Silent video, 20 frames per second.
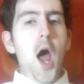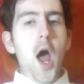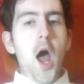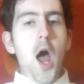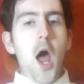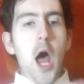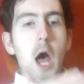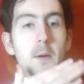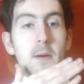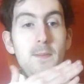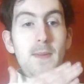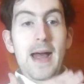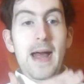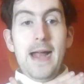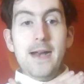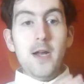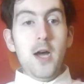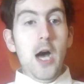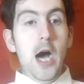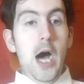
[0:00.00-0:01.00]
Oh, we
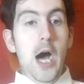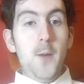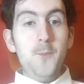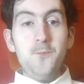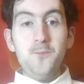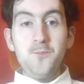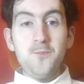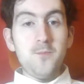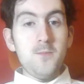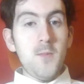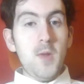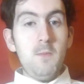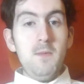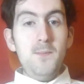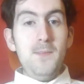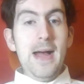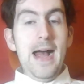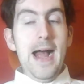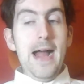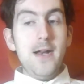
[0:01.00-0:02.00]
better not. We
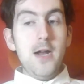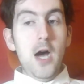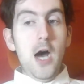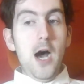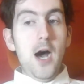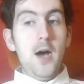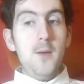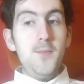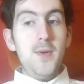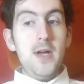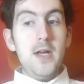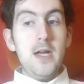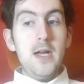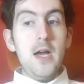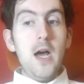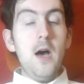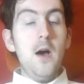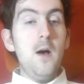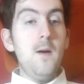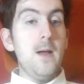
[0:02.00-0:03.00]
better not. But
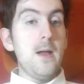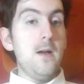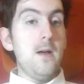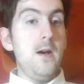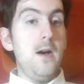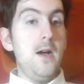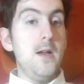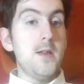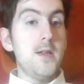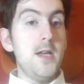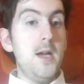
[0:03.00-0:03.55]
oh my god!